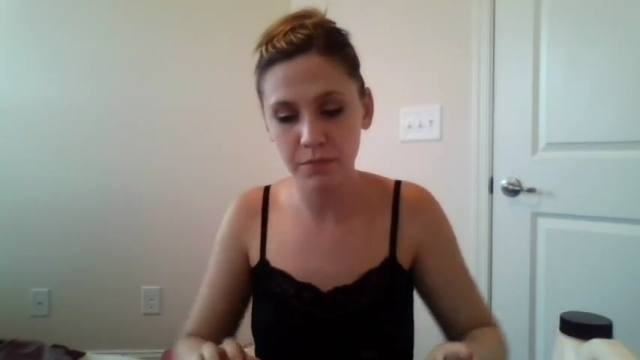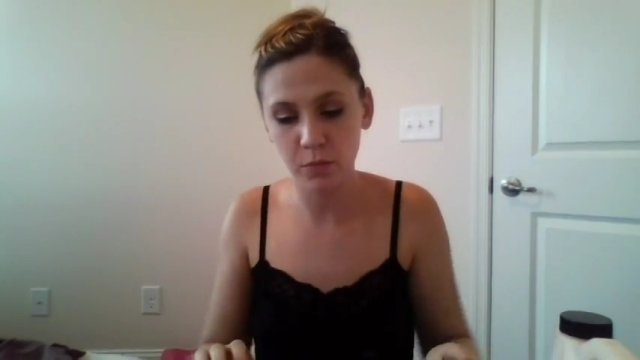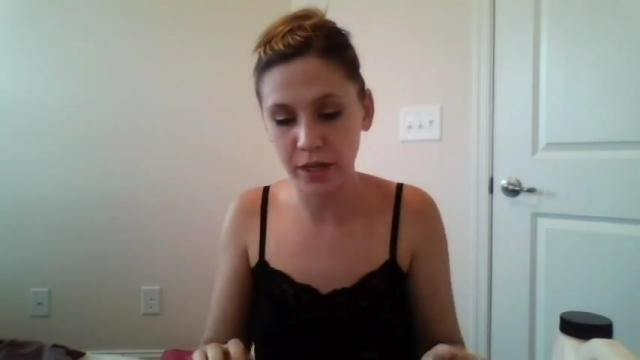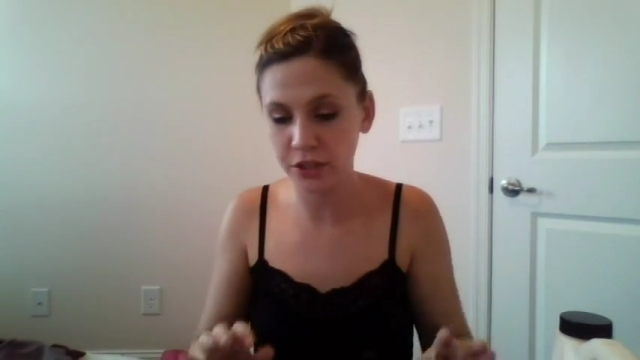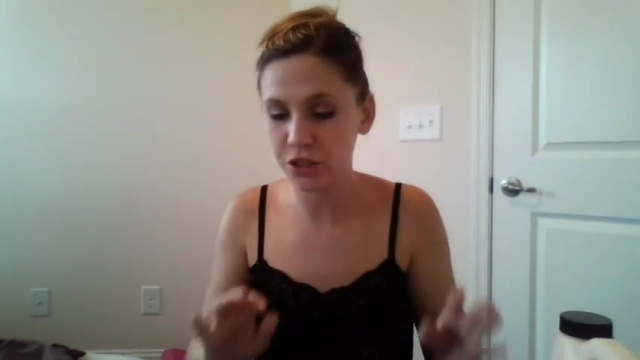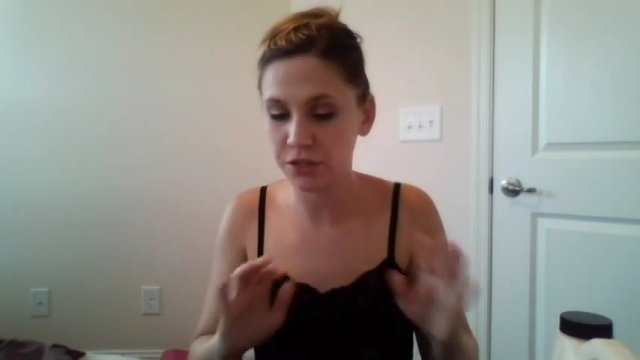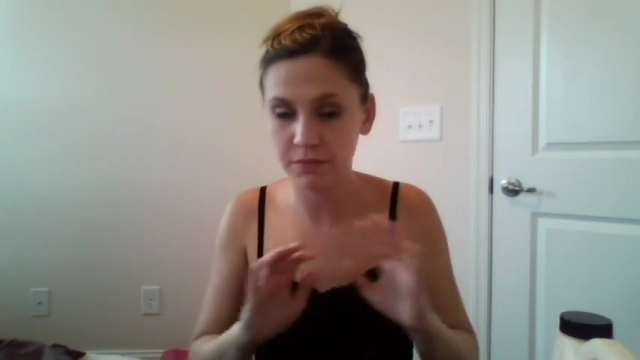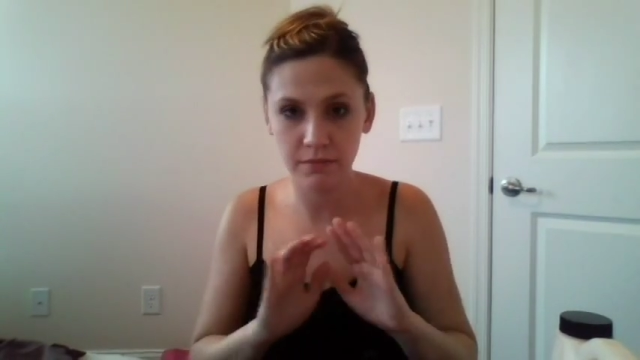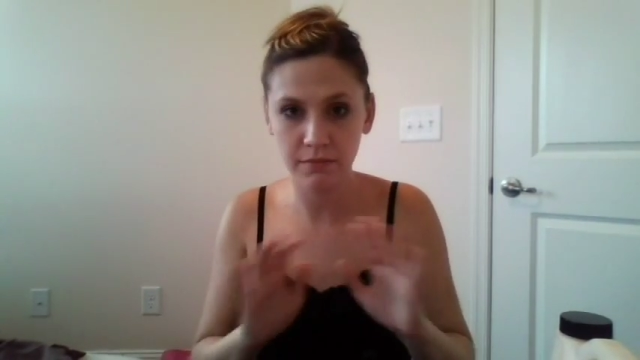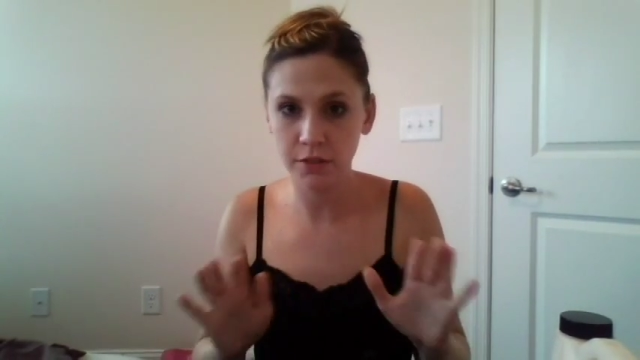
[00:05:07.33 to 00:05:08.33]
which
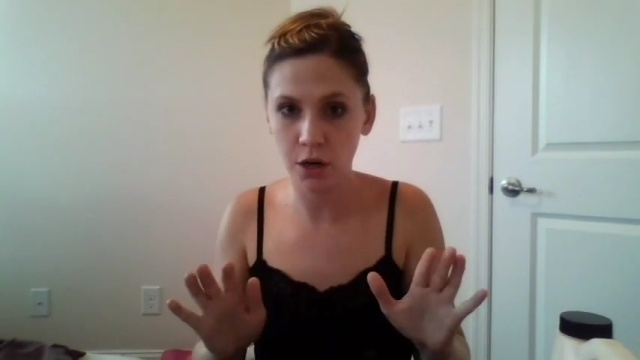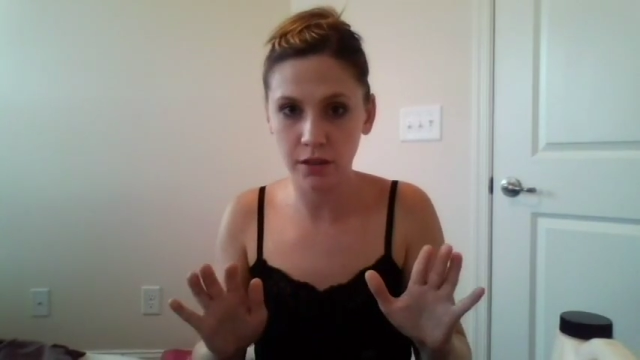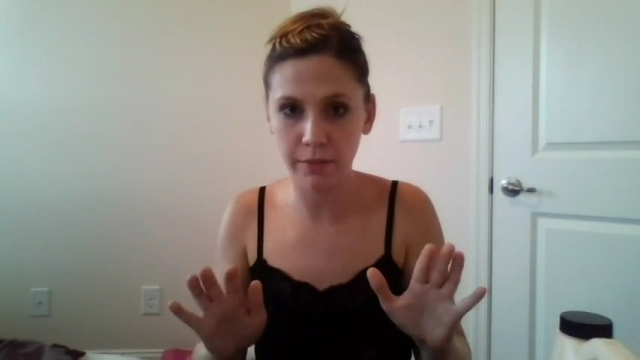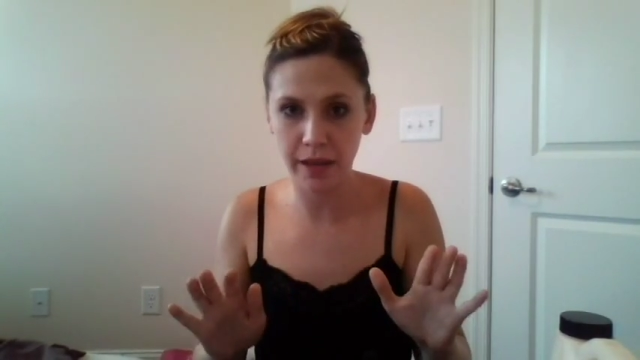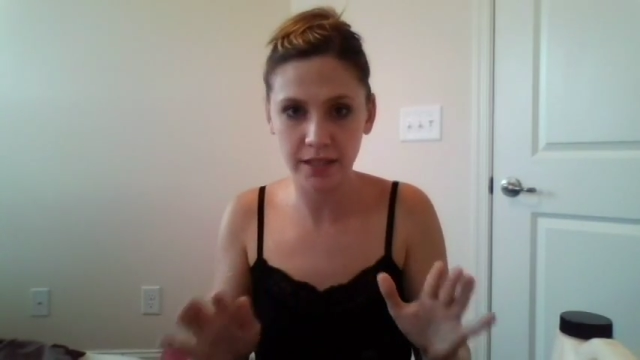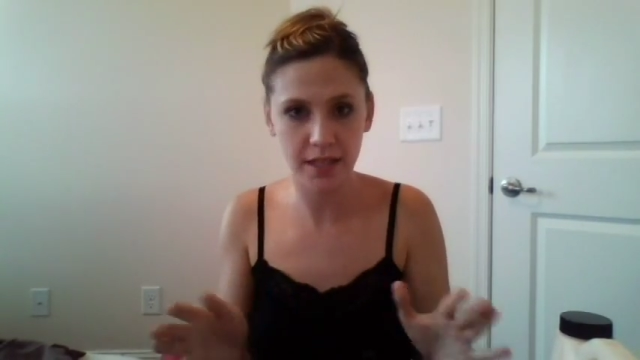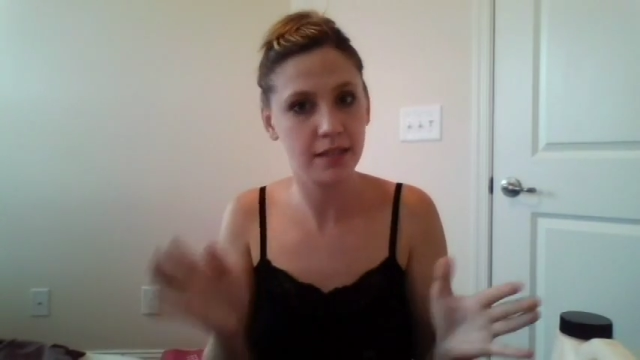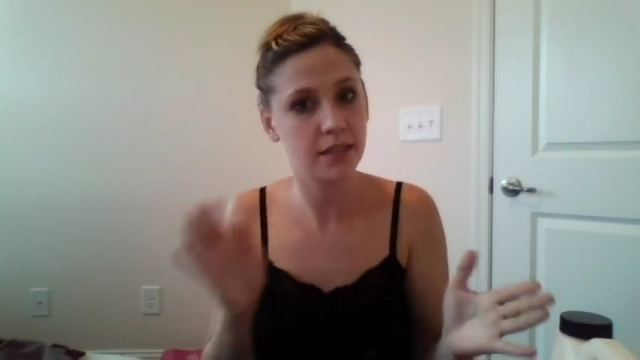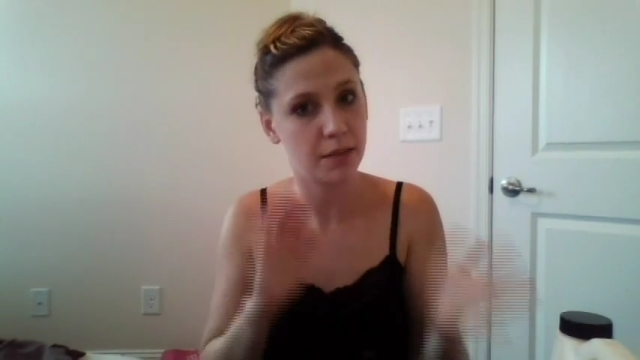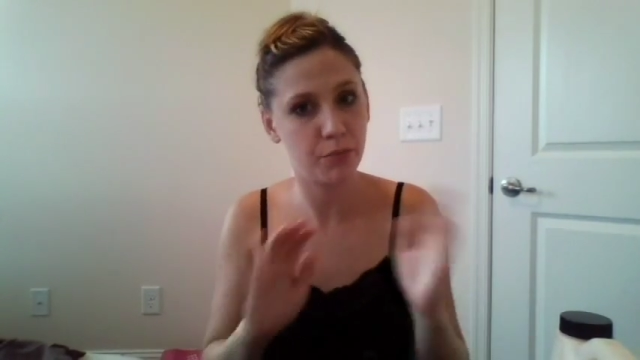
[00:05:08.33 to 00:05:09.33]
totally makes
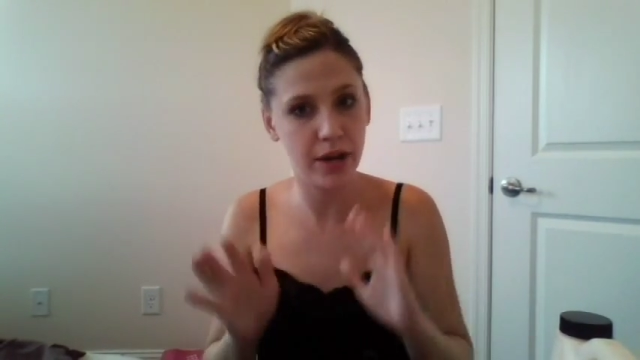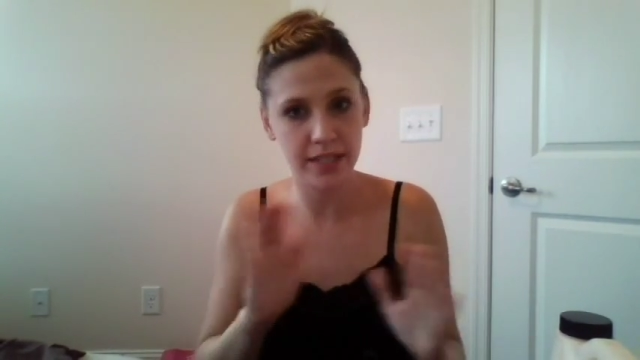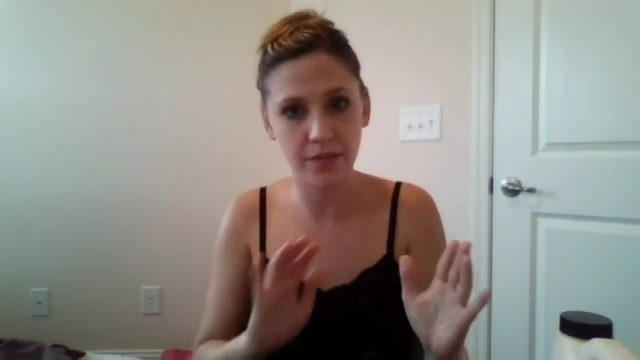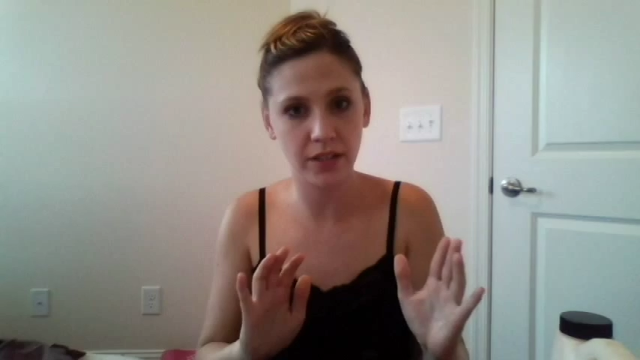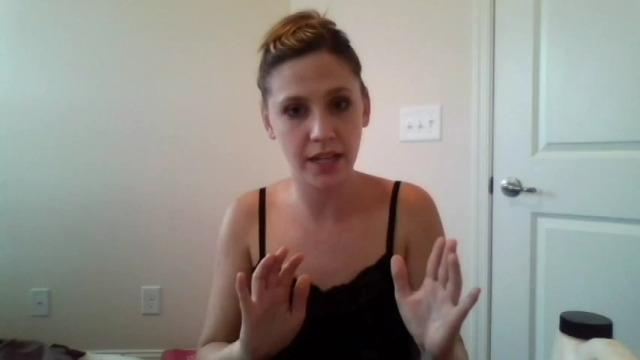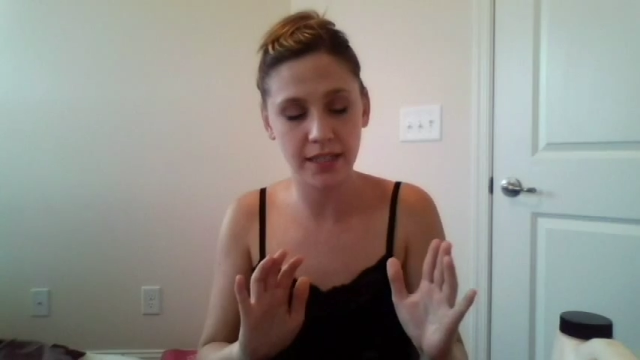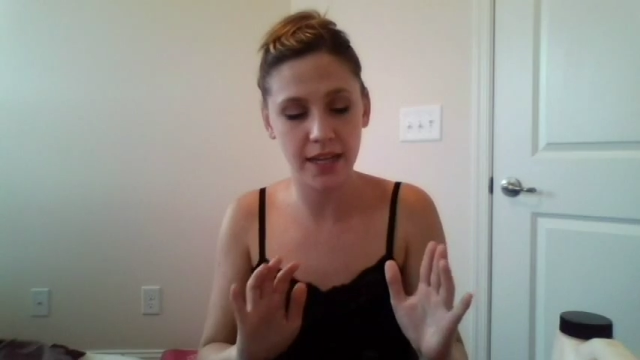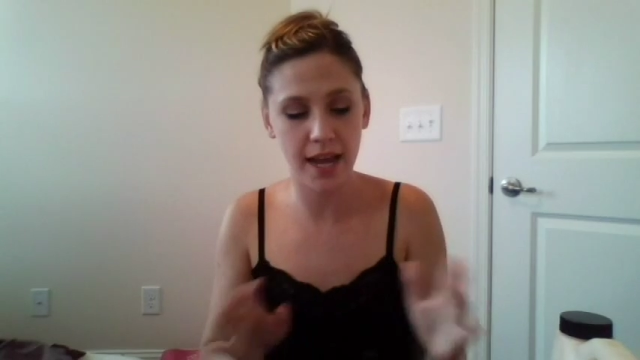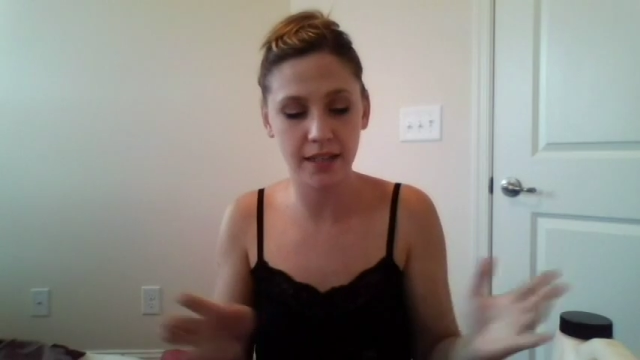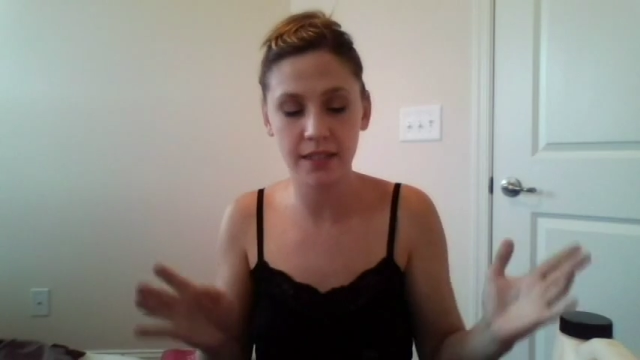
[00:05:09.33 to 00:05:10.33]
sense. You can break down the
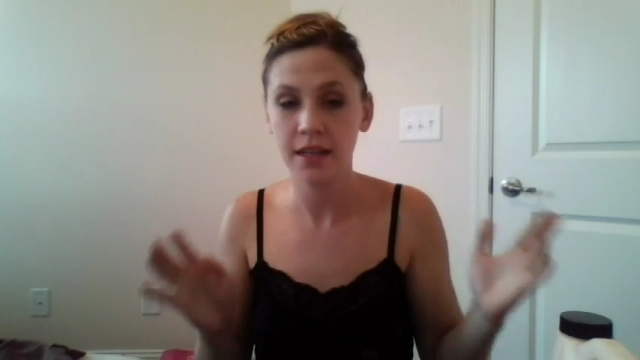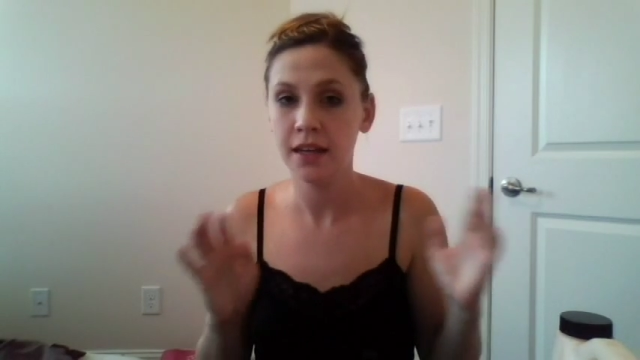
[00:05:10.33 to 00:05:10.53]
latex.